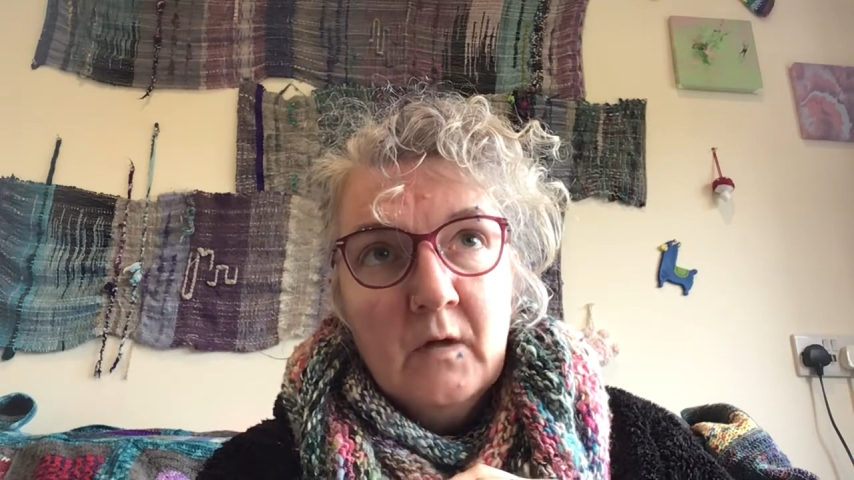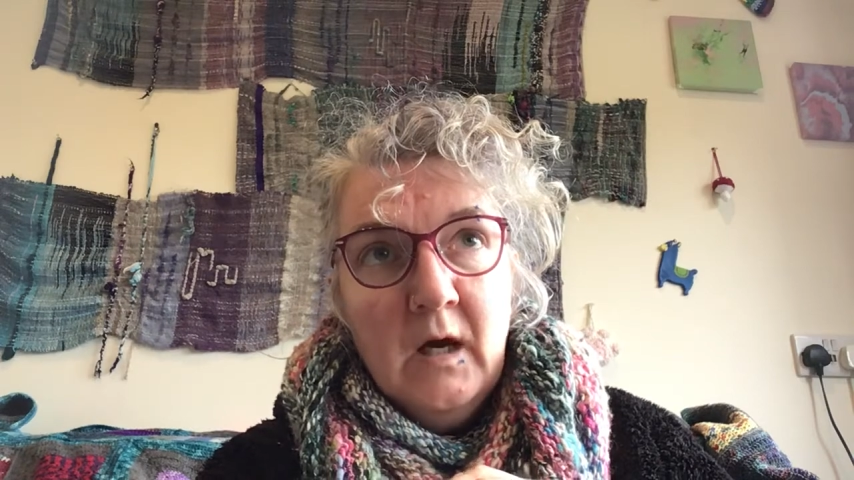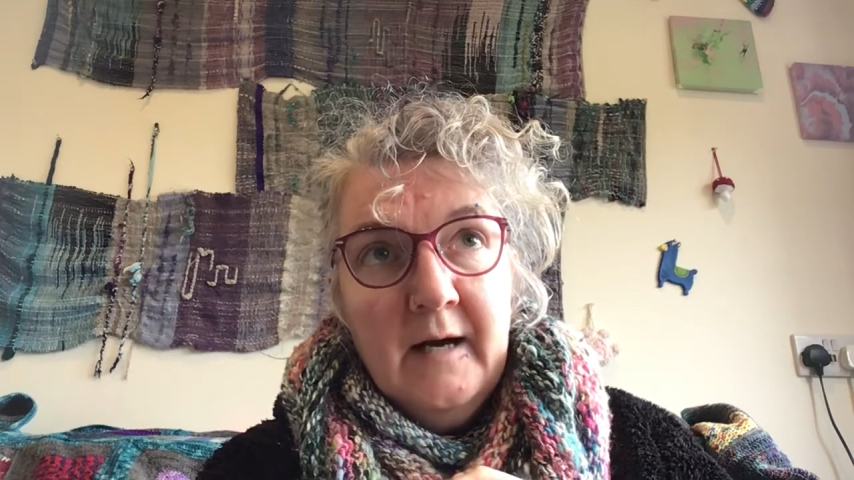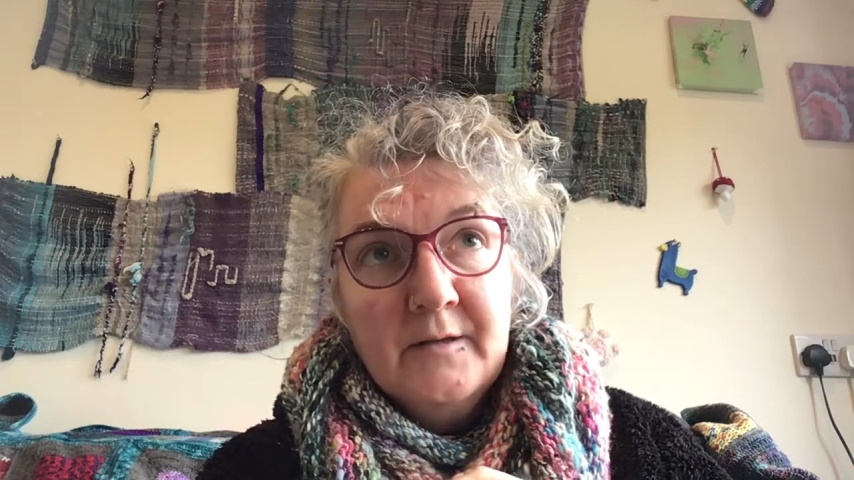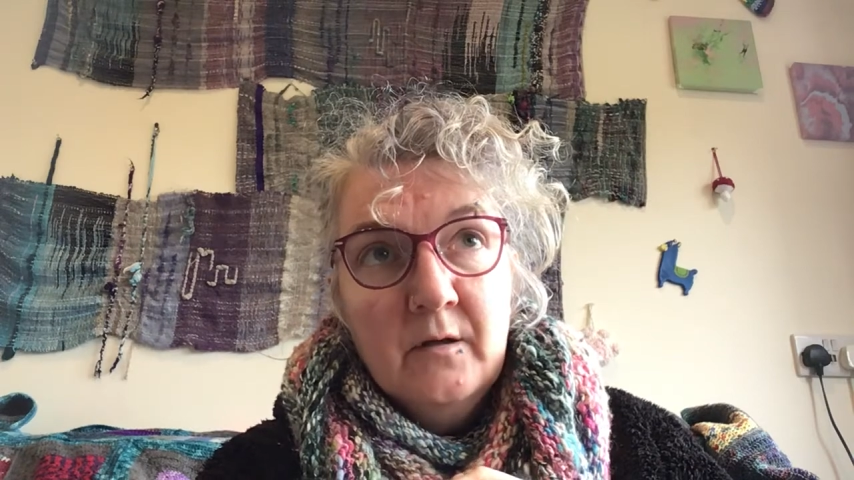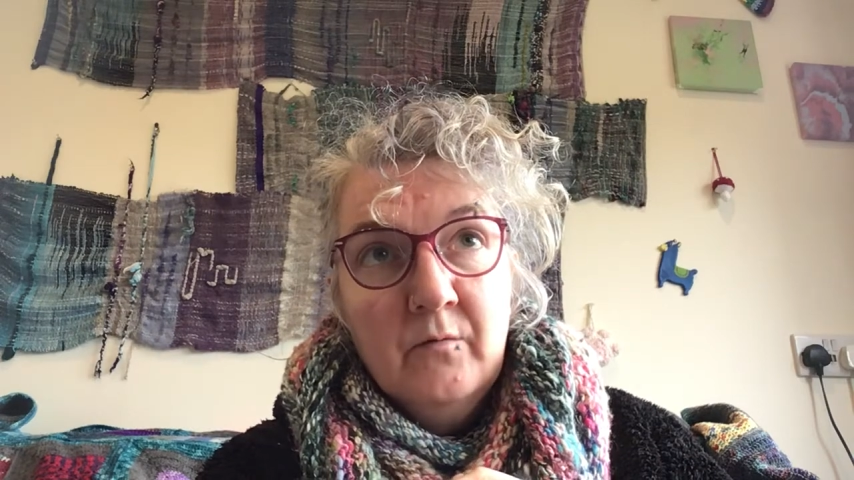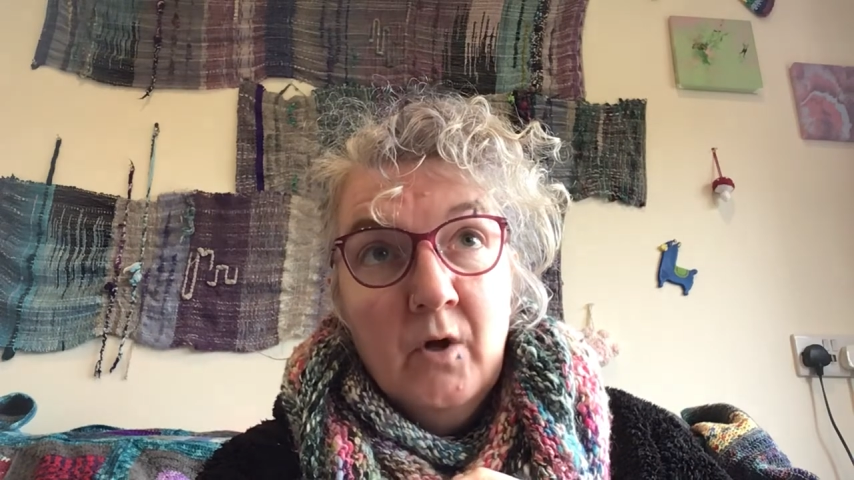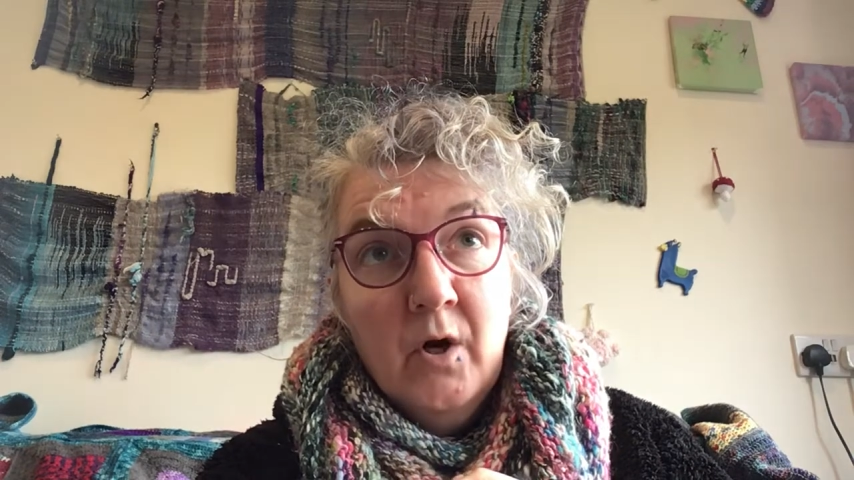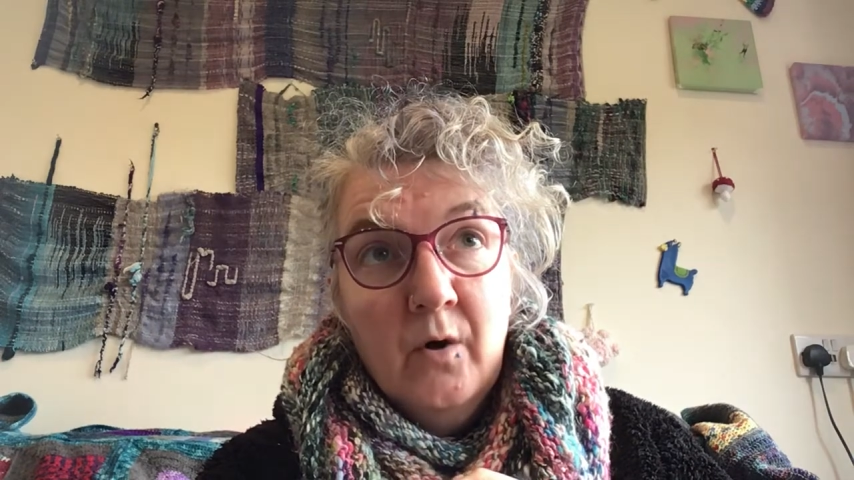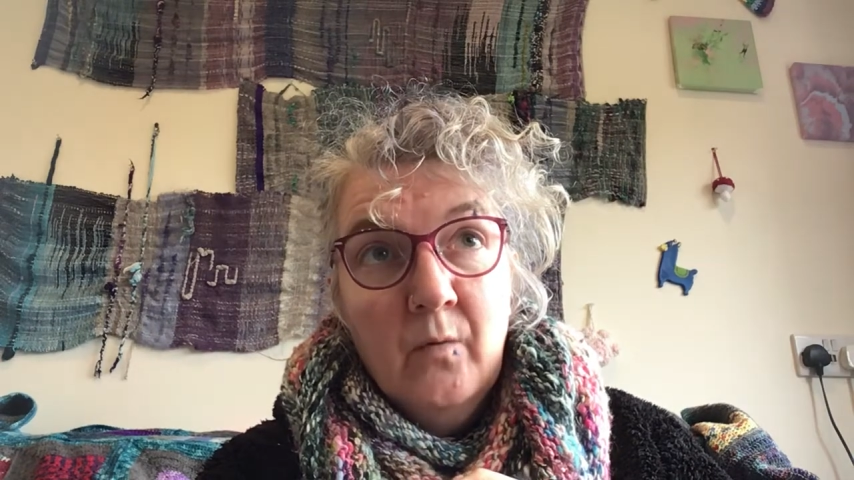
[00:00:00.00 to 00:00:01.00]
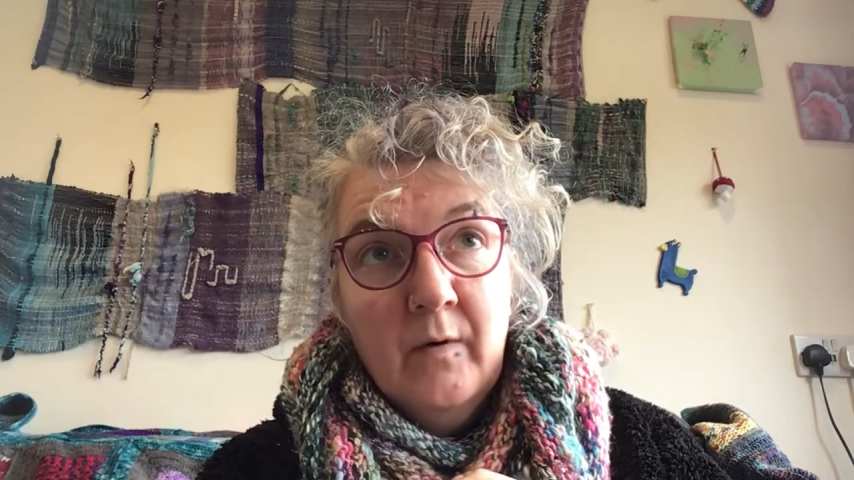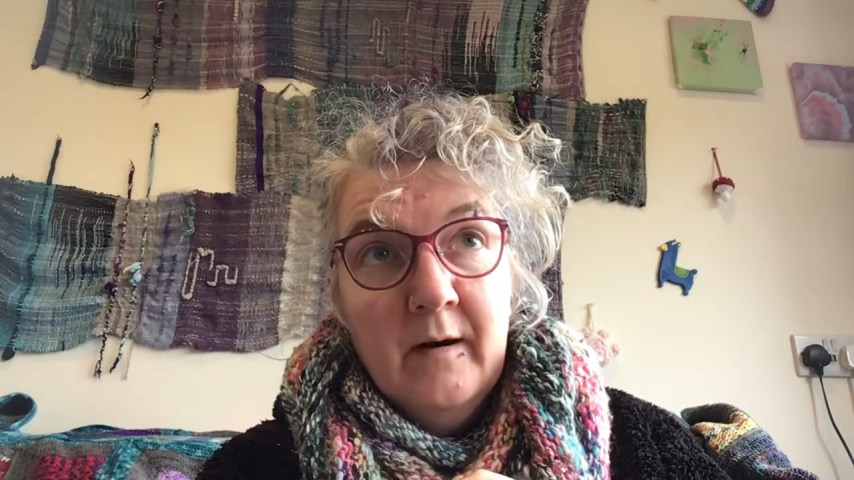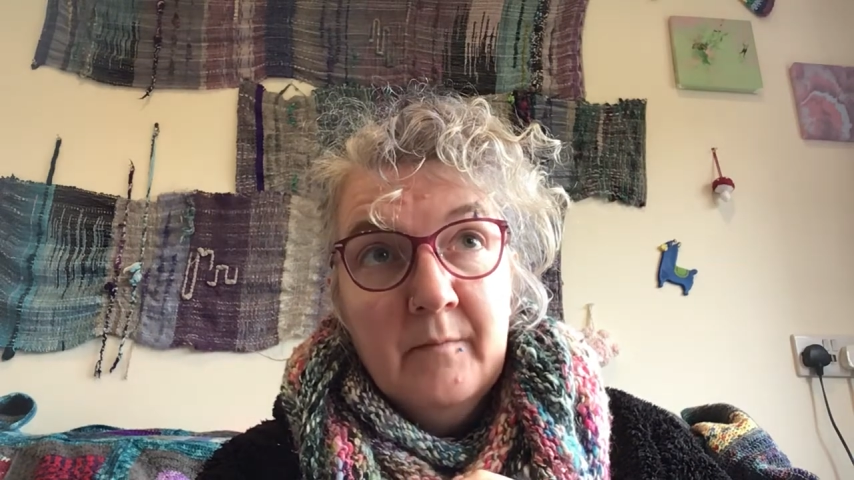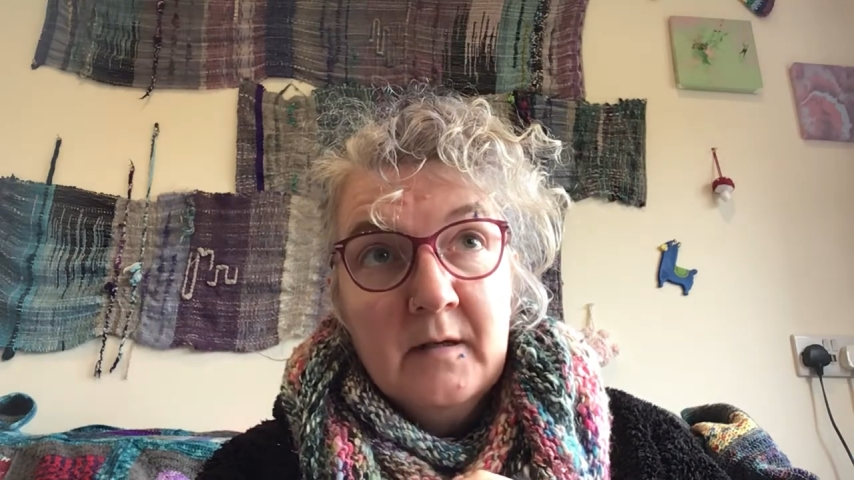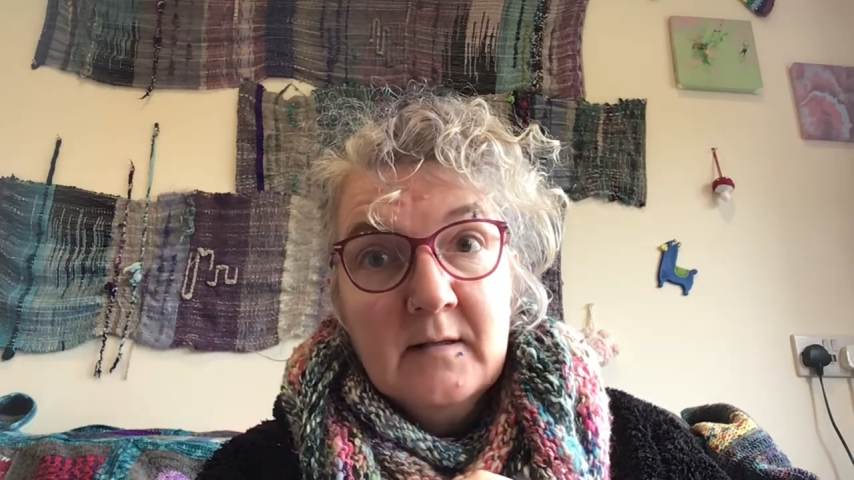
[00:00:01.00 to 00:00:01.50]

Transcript: I don't know when I'm going